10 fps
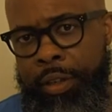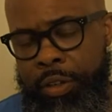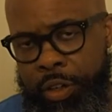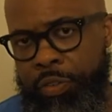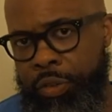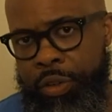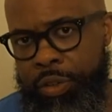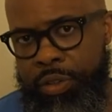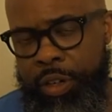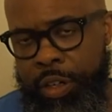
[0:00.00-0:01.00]
the
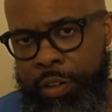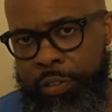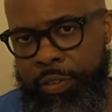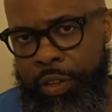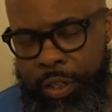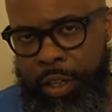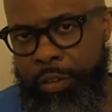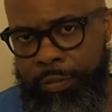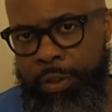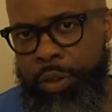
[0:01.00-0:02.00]
difference of the
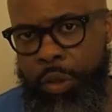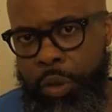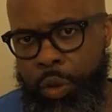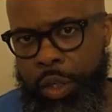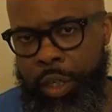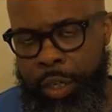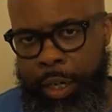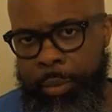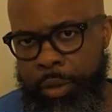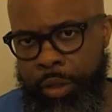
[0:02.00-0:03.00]
telephoto
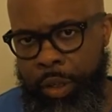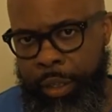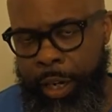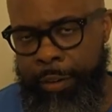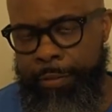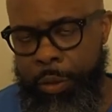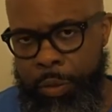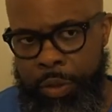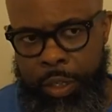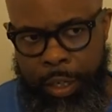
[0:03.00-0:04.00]
camera on the
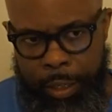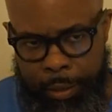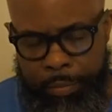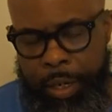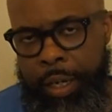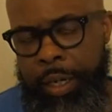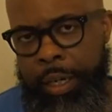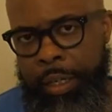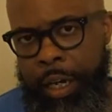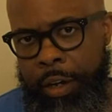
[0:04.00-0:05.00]
iPhone X
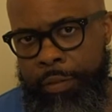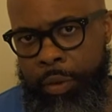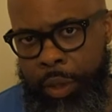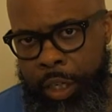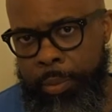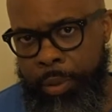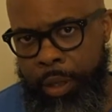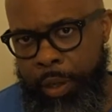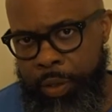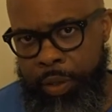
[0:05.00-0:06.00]
and the iPhone 8
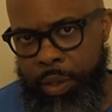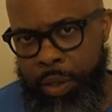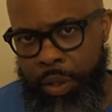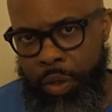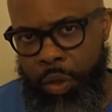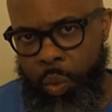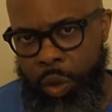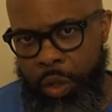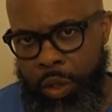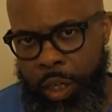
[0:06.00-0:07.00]
Plus
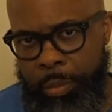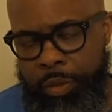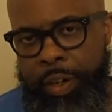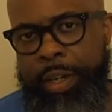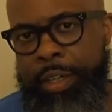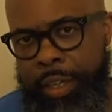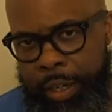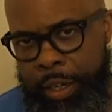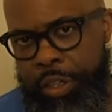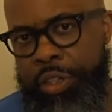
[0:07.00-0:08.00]
will provide the
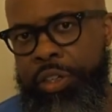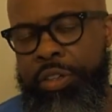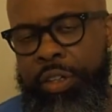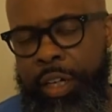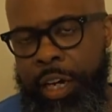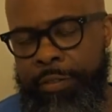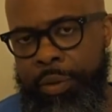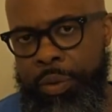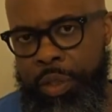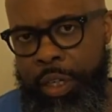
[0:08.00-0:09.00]
edge to the
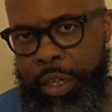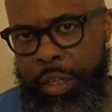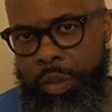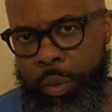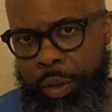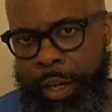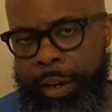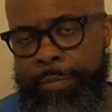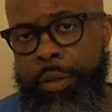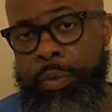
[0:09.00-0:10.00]
iPhone X, where the
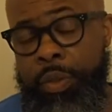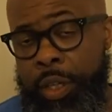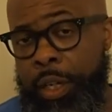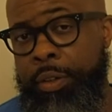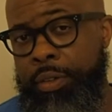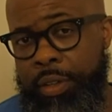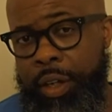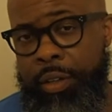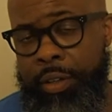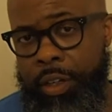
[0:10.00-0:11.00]
iPhone X's
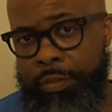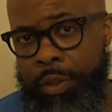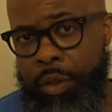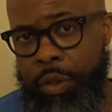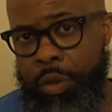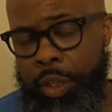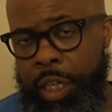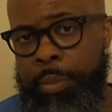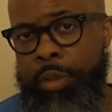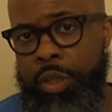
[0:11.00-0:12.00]
telephoto
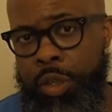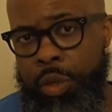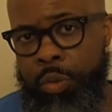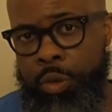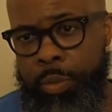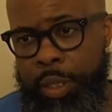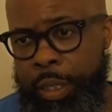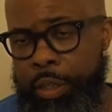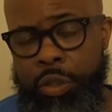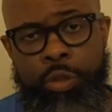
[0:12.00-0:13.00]
camera will be
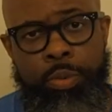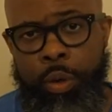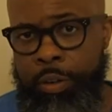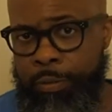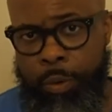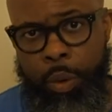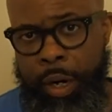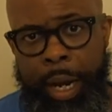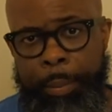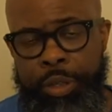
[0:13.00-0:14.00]
a 2.4
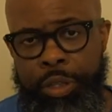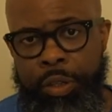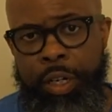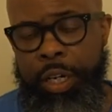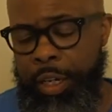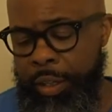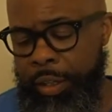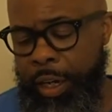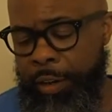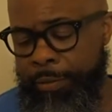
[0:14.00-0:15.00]
aperture. The
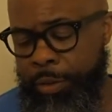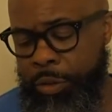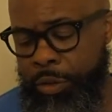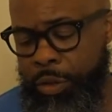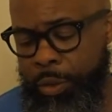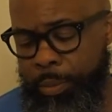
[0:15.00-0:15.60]
iPhone